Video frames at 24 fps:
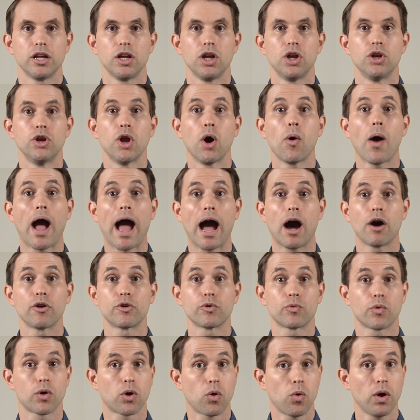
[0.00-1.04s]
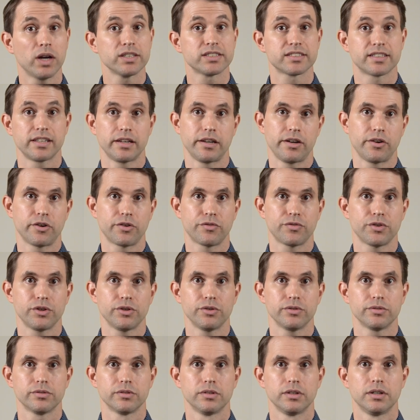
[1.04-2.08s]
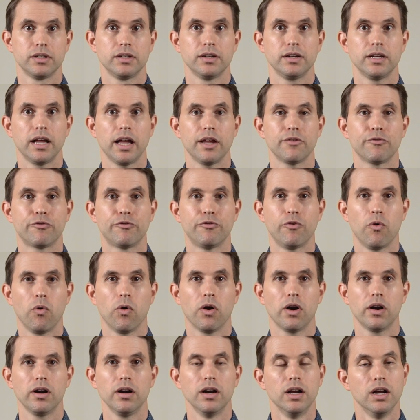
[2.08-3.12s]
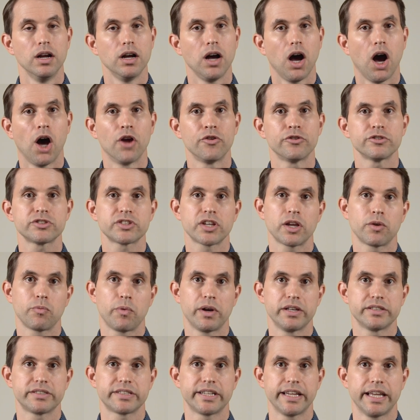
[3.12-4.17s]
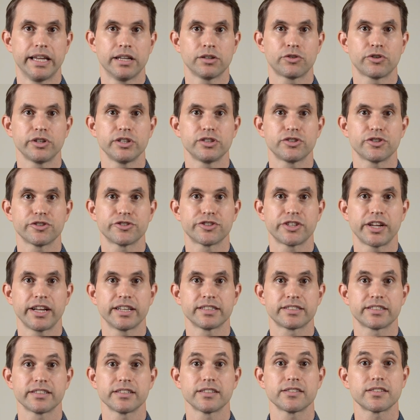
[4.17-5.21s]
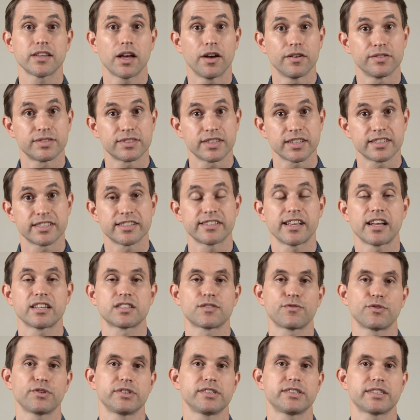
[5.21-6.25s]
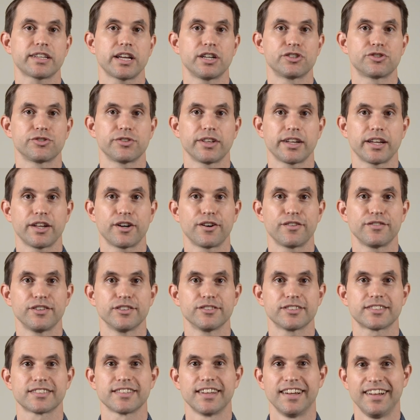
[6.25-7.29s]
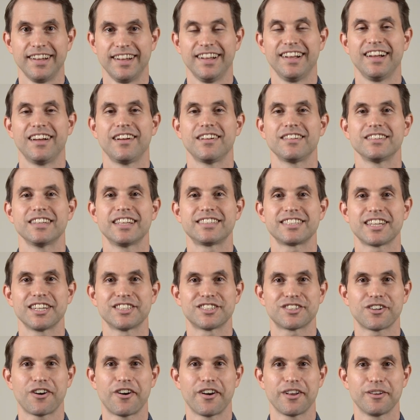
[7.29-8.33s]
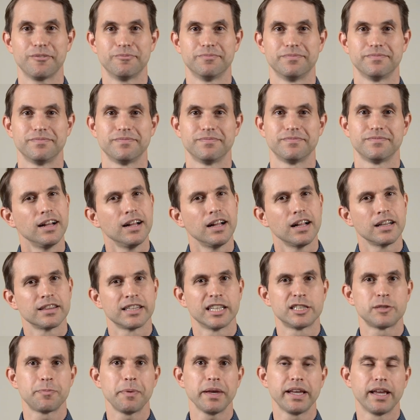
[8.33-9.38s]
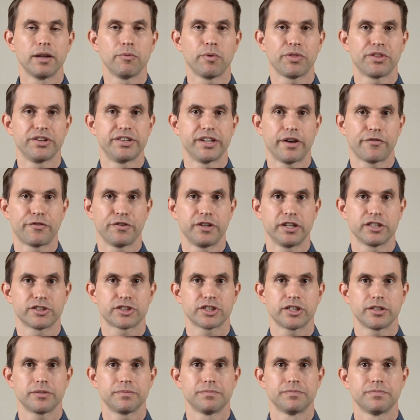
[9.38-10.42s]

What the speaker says: Know how to request an interview. And 4. Understand ways to increase your chances of successfully scheduling interviews. Let's get started. Let's begin with a definition.